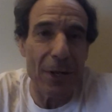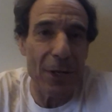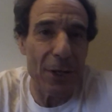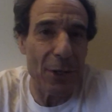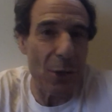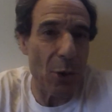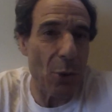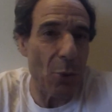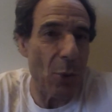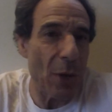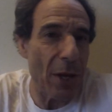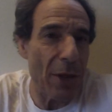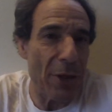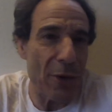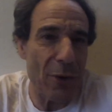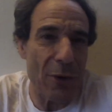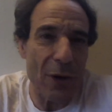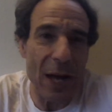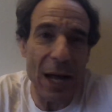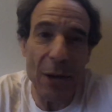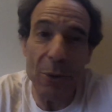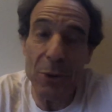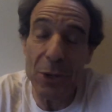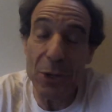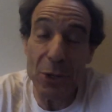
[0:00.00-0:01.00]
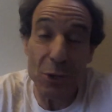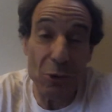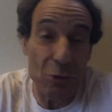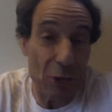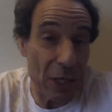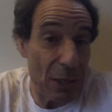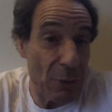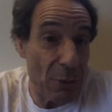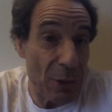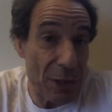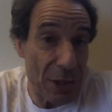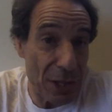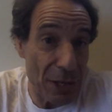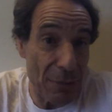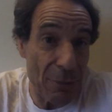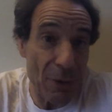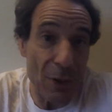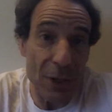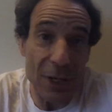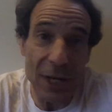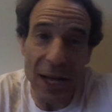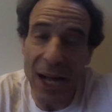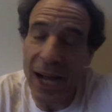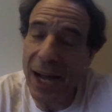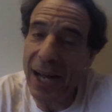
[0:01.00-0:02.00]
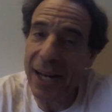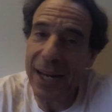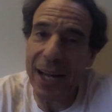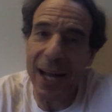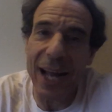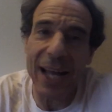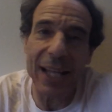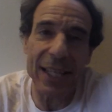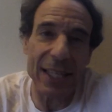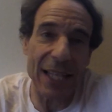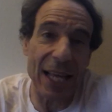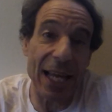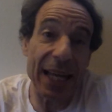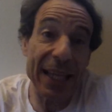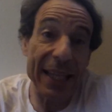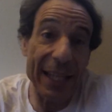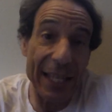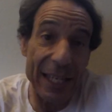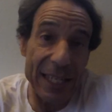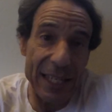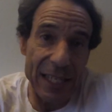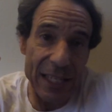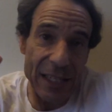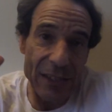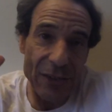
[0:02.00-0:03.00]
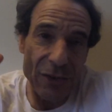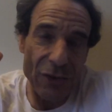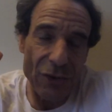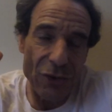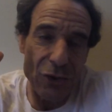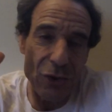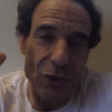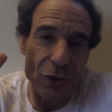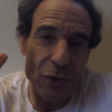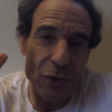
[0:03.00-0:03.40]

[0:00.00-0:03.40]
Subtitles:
Whether I would agree with him or not, I like that he's